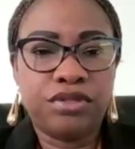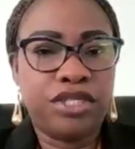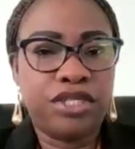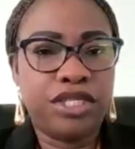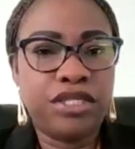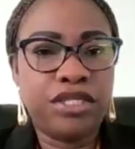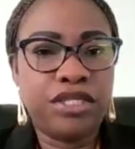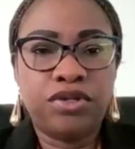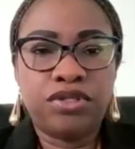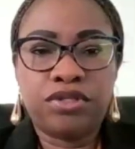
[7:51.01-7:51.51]
You
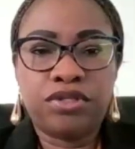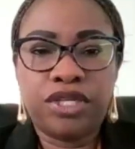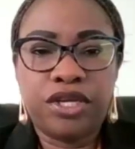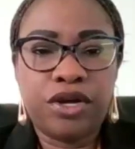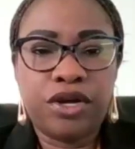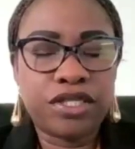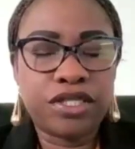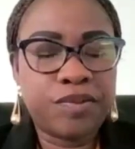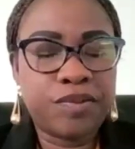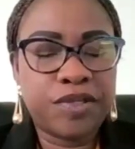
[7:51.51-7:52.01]
didn't go to
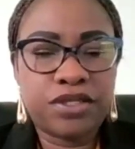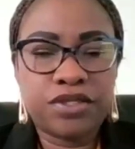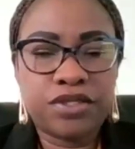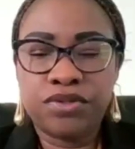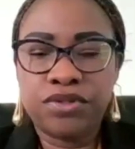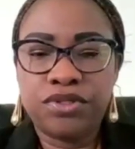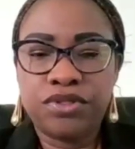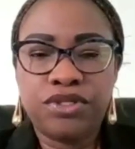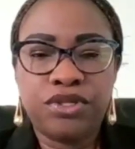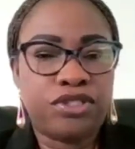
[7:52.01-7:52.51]
the
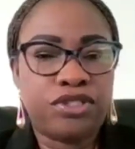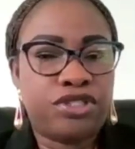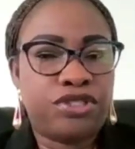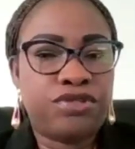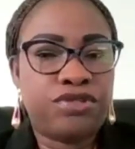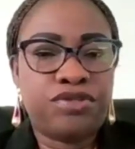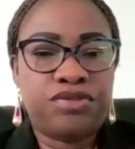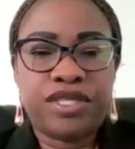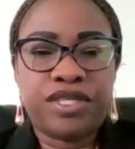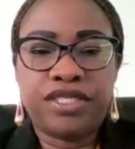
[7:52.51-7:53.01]
hospital. Your
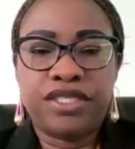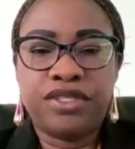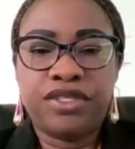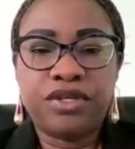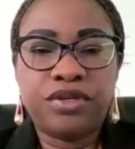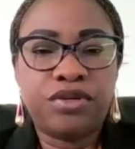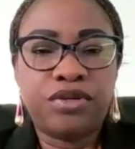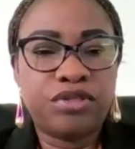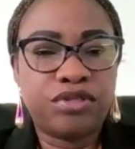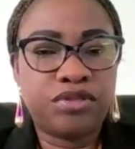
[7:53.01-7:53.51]
children did
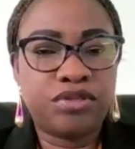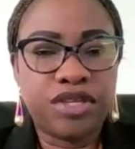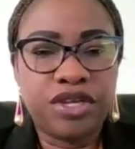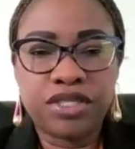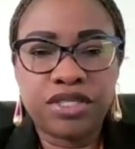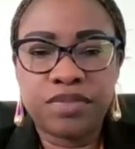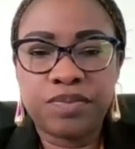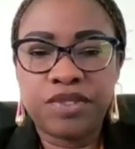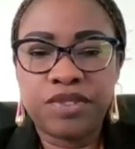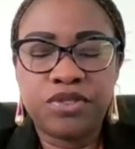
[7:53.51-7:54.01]
not go to
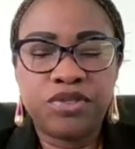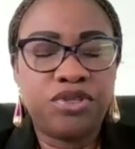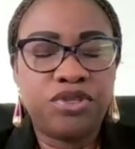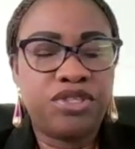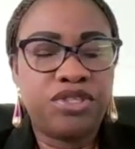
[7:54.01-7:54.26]
the hospital.